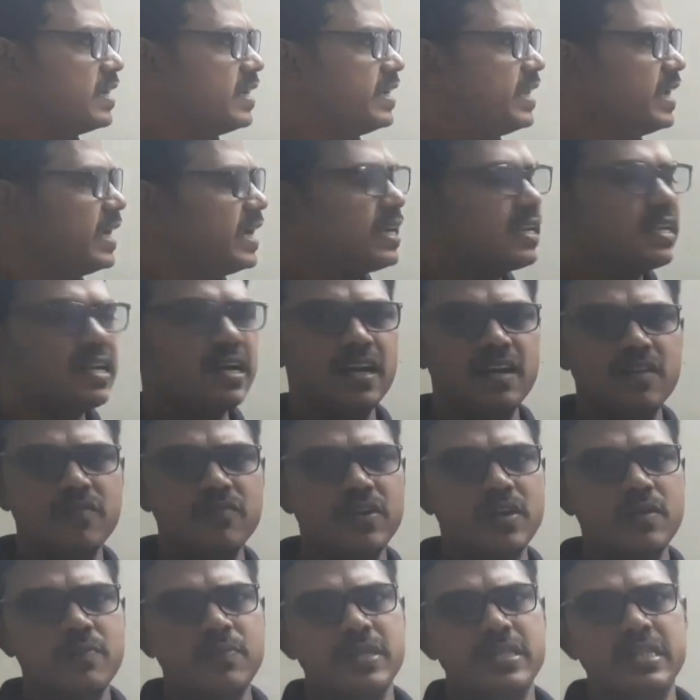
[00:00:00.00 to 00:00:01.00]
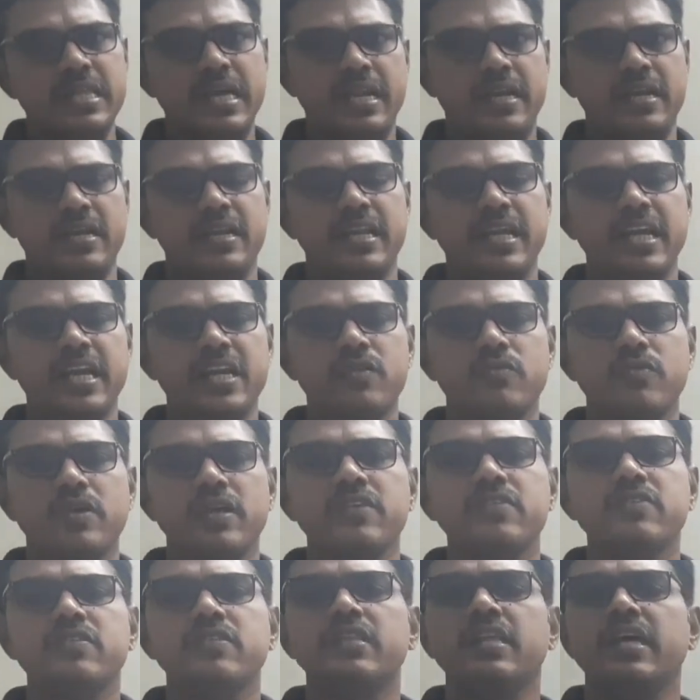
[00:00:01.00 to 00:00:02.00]
Date column will be there. Date
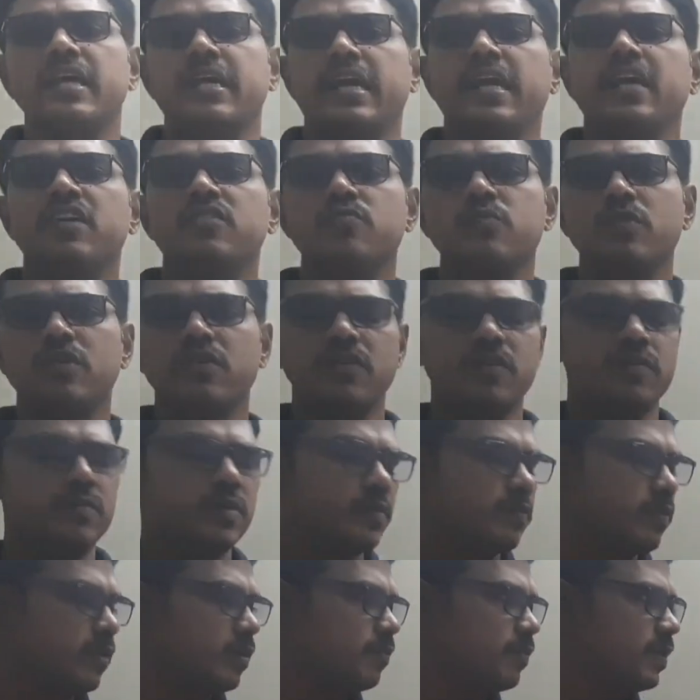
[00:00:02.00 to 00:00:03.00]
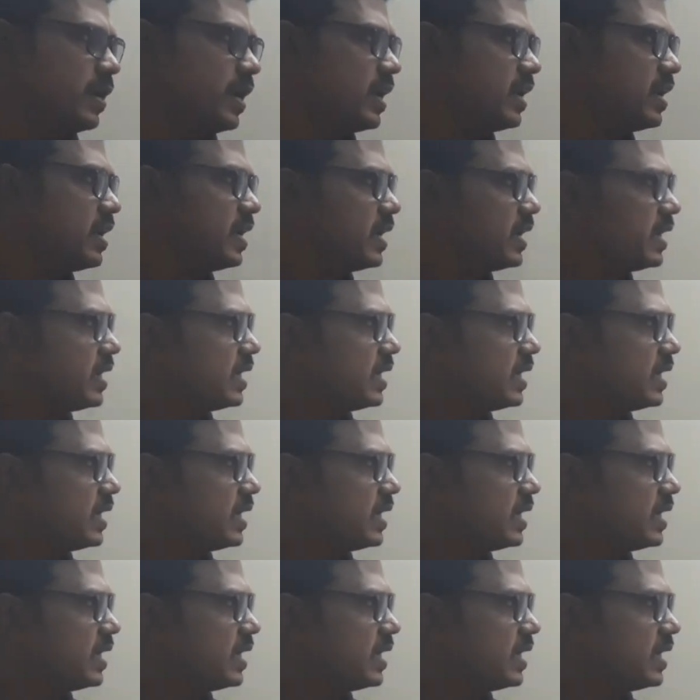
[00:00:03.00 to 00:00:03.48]
wise the cash book will be prepared,